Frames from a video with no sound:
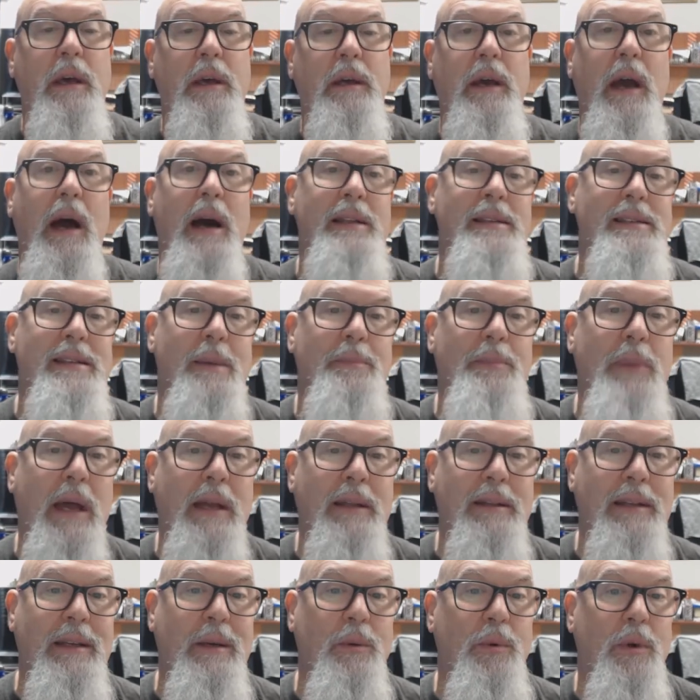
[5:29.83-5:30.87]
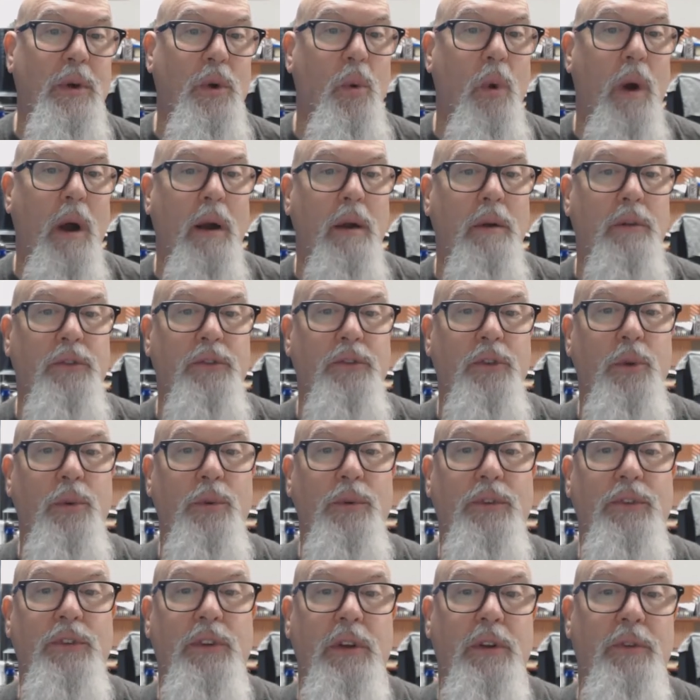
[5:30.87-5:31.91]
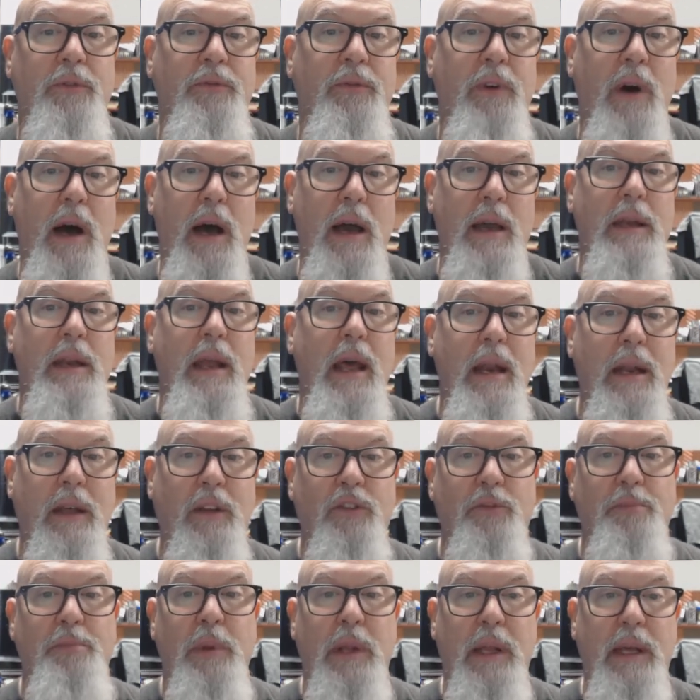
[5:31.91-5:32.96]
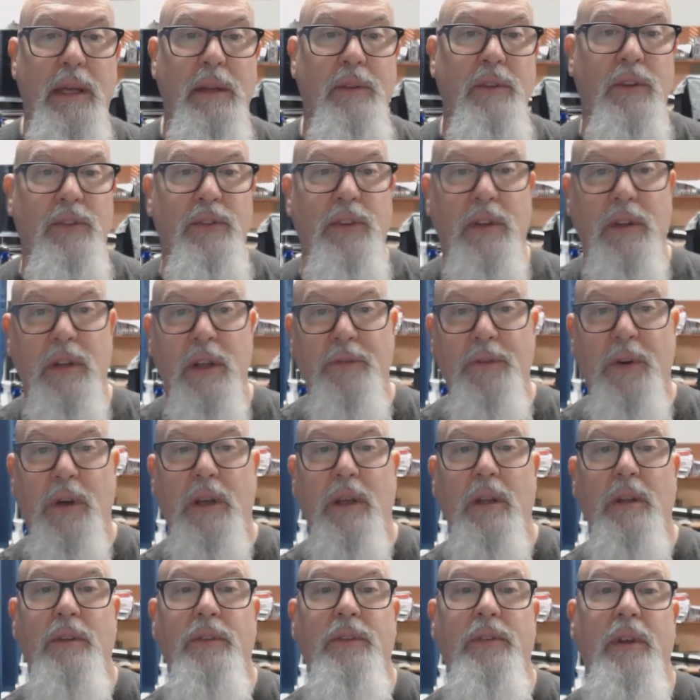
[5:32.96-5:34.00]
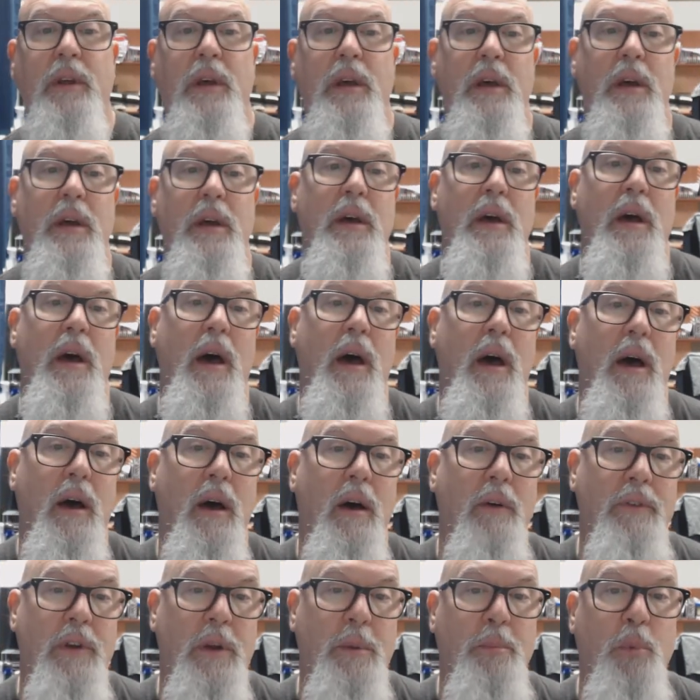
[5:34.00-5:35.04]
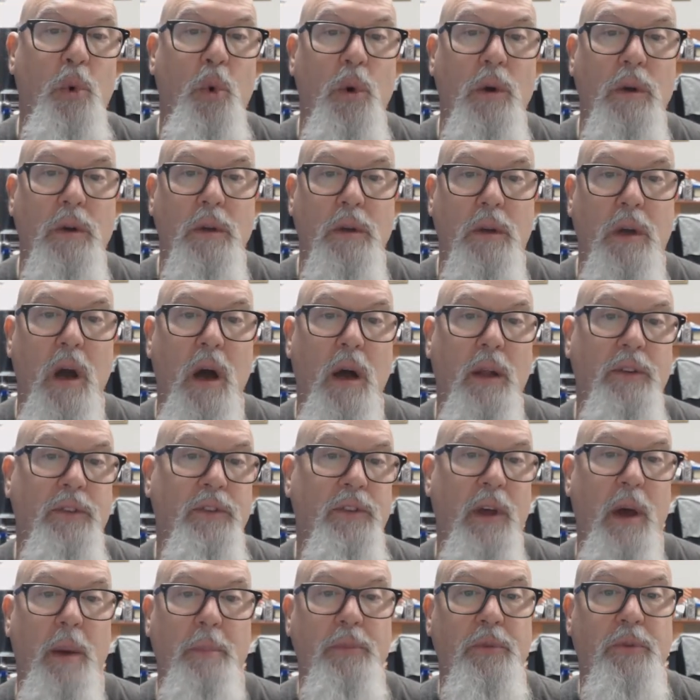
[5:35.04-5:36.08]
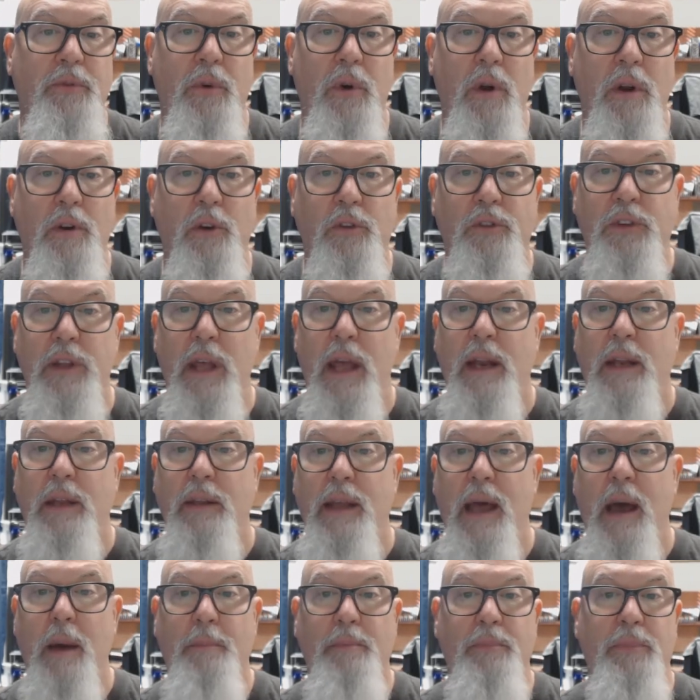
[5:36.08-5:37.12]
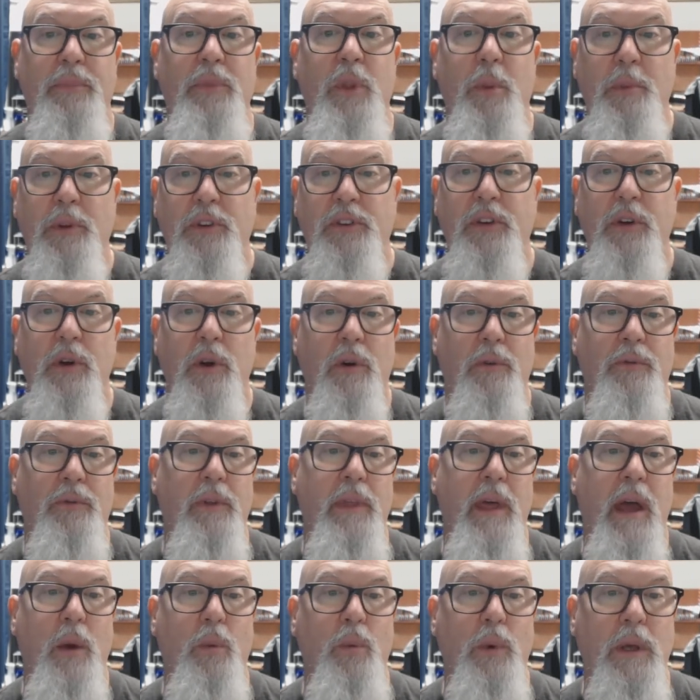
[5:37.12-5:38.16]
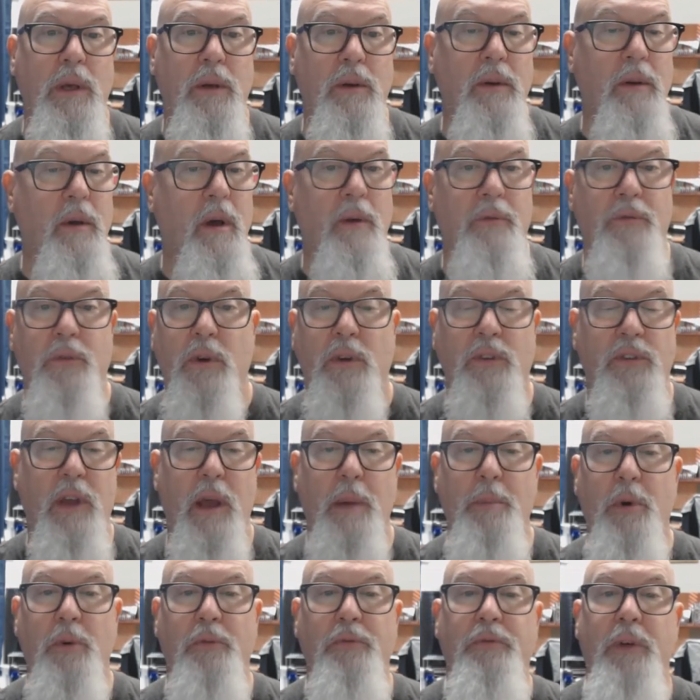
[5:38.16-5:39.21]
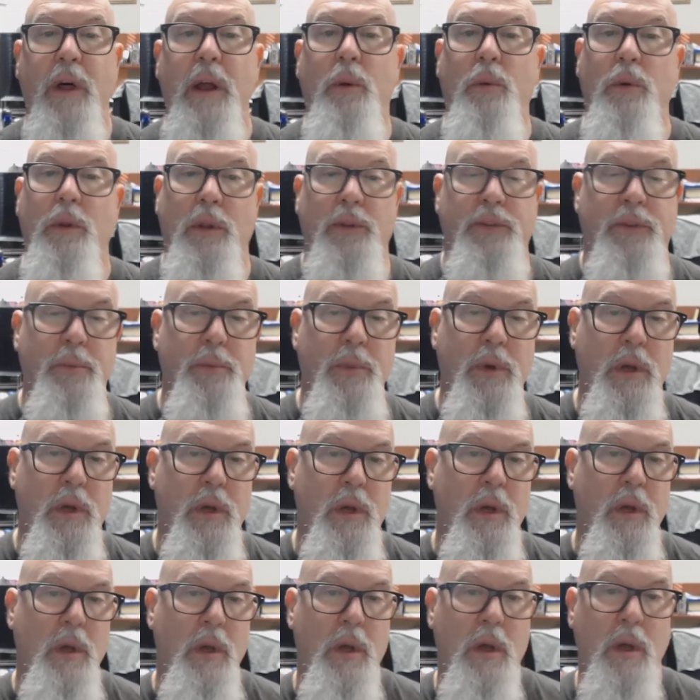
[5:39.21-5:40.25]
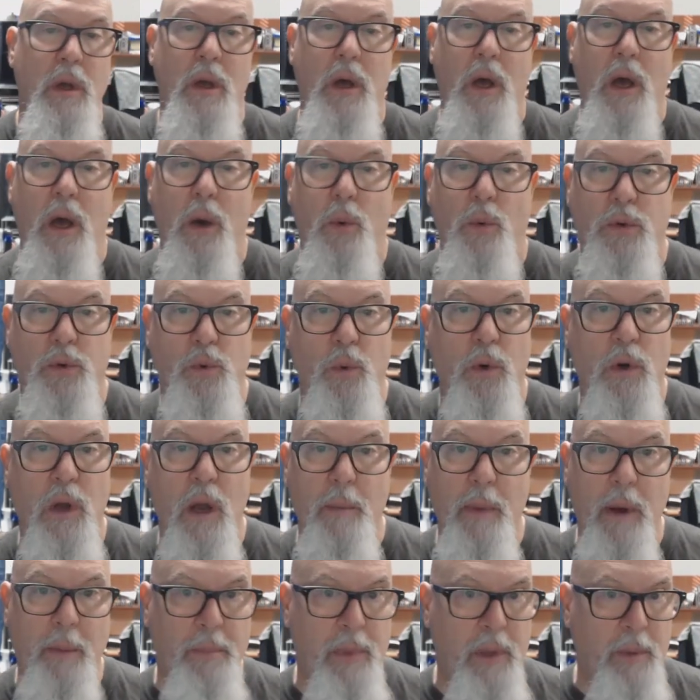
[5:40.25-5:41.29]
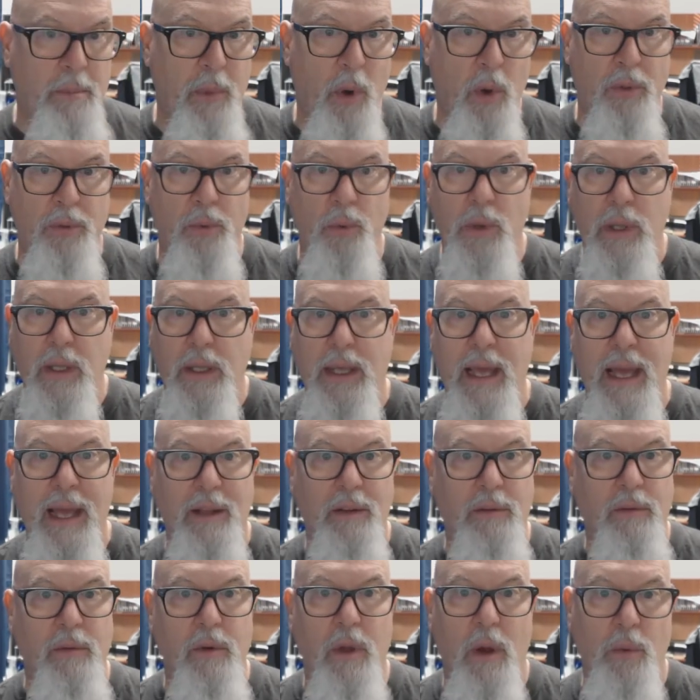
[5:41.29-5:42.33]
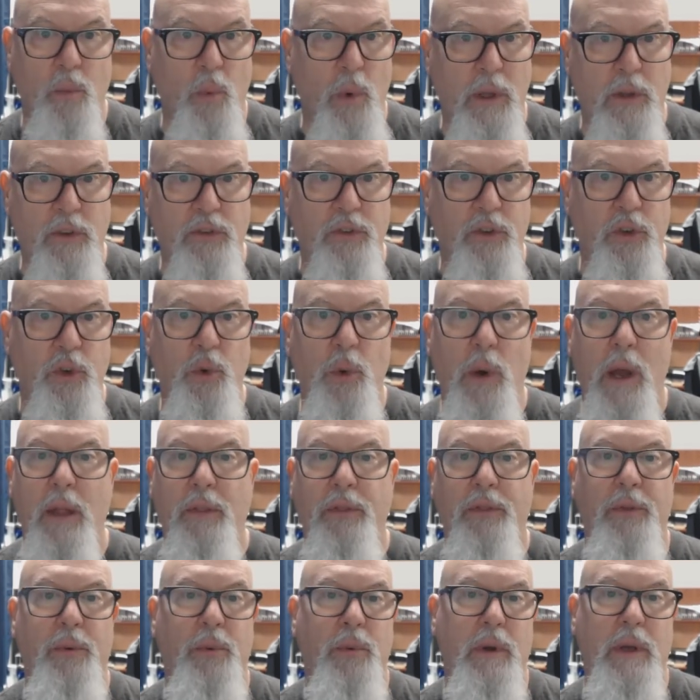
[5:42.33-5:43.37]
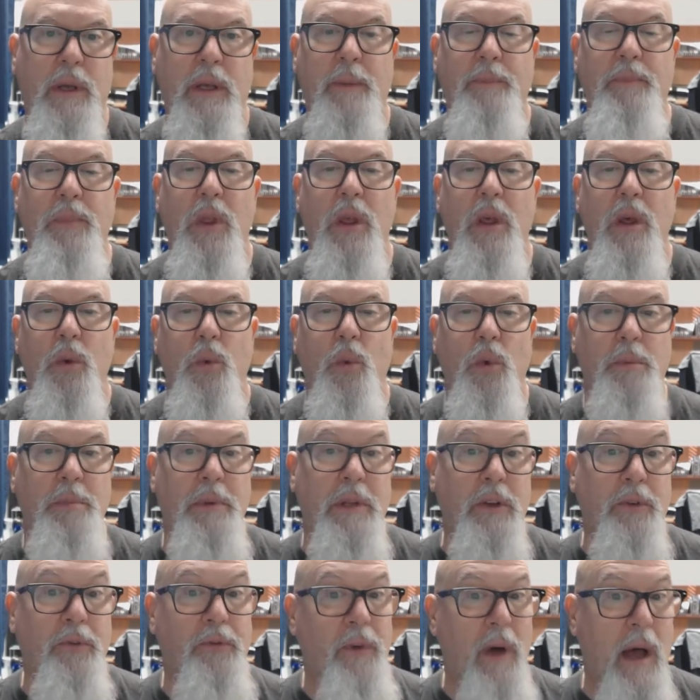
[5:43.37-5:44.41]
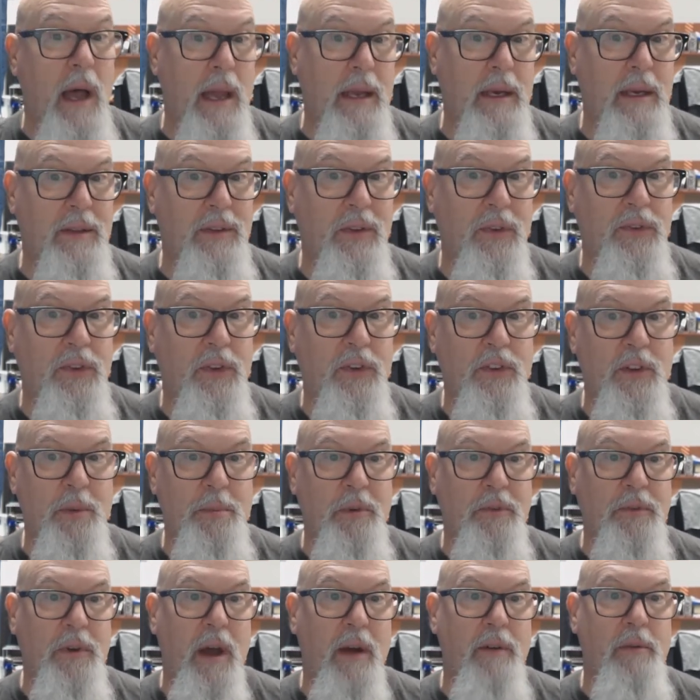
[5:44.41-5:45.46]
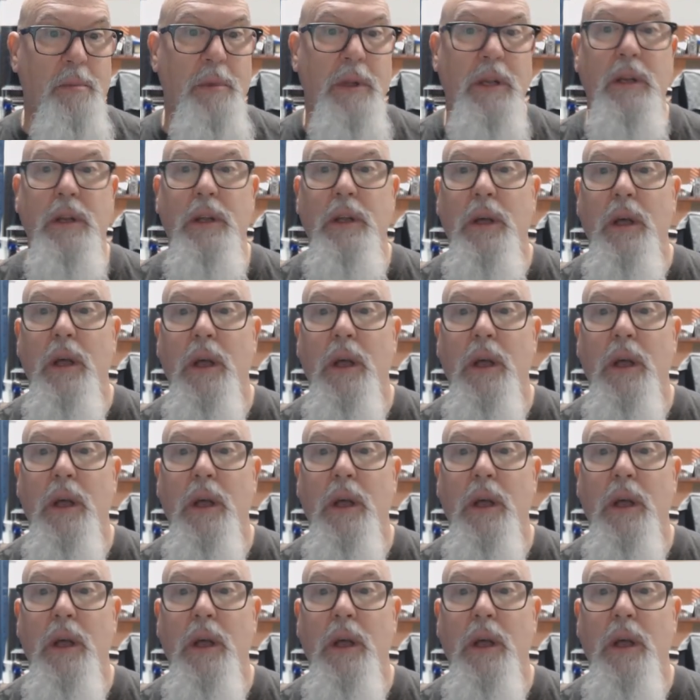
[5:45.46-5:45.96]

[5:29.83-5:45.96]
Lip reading: Concept ID requires students to define and explain the significance of an important concept for understanding the material for that week. For example, federalism, which will come up in both weeks 2 and 3, would be defined as a system of government